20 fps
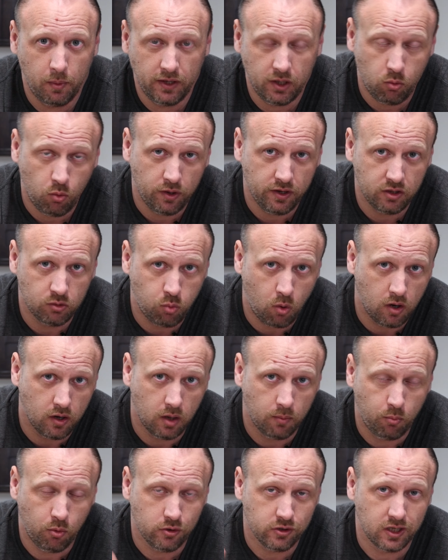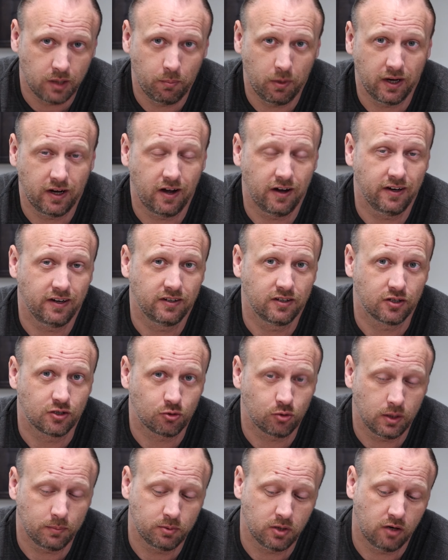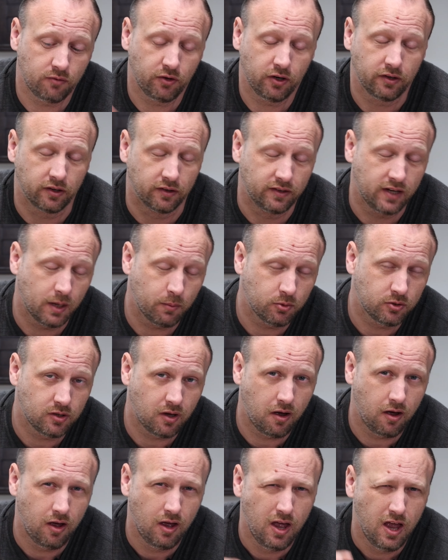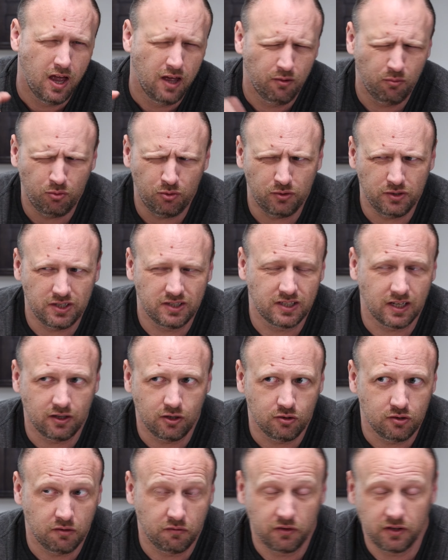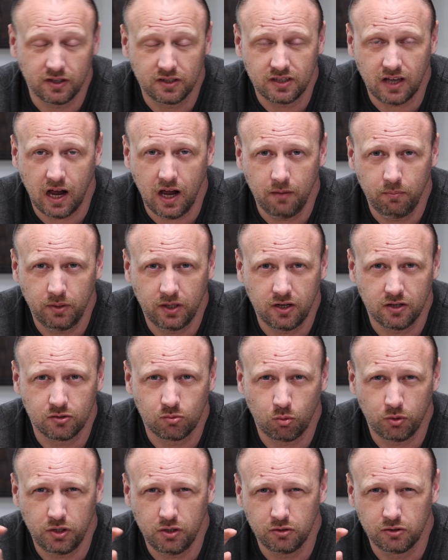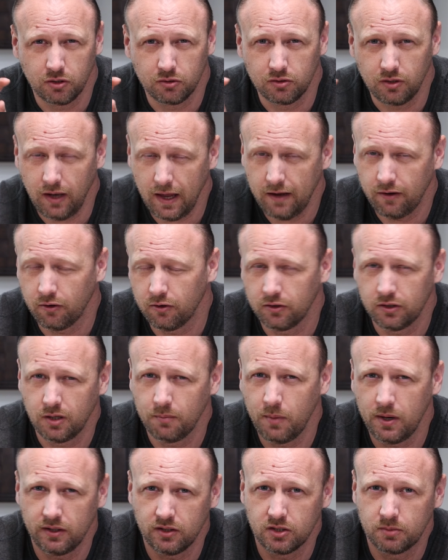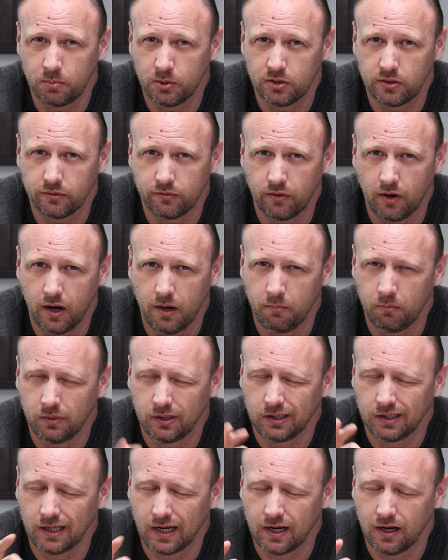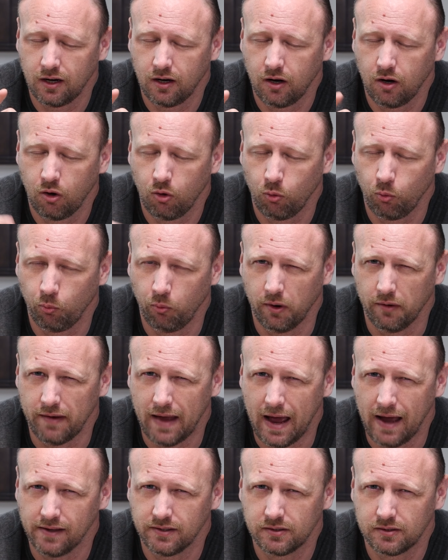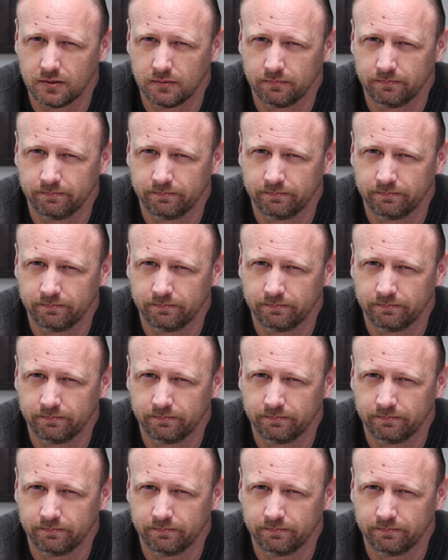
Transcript: gonna take one of these walnut boards, I'm gonna cut it into strips over here at the table saw. Then we'll just set those over to the side because we'll use those later to make this picture frame real nice.